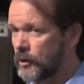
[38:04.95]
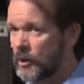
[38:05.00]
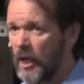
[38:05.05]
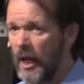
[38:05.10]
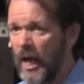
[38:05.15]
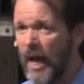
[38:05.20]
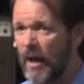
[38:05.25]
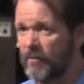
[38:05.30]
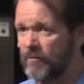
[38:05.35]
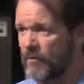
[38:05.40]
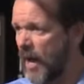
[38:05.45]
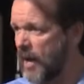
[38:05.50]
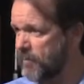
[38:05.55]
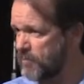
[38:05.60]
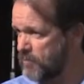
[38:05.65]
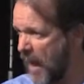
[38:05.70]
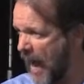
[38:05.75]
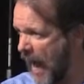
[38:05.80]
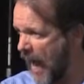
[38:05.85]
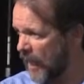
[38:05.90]
To have
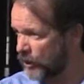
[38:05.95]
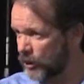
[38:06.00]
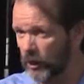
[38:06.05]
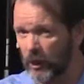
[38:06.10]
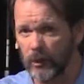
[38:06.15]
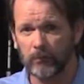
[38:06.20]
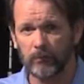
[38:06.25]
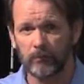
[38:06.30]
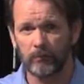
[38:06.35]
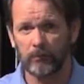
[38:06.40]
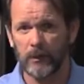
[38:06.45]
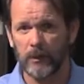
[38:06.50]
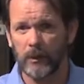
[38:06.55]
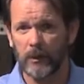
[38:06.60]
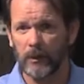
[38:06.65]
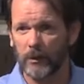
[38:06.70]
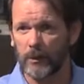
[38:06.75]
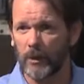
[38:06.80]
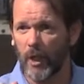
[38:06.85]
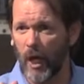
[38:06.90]
that passion.
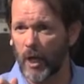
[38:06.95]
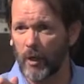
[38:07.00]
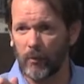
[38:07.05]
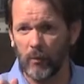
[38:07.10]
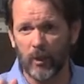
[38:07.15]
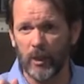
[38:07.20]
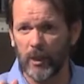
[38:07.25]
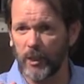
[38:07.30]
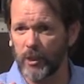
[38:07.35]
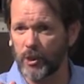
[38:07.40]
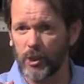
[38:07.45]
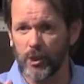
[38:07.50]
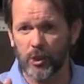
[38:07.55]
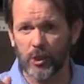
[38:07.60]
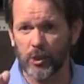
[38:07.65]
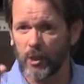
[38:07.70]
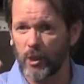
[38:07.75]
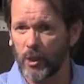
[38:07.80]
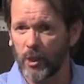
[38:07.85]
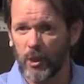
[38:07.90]
Not a religious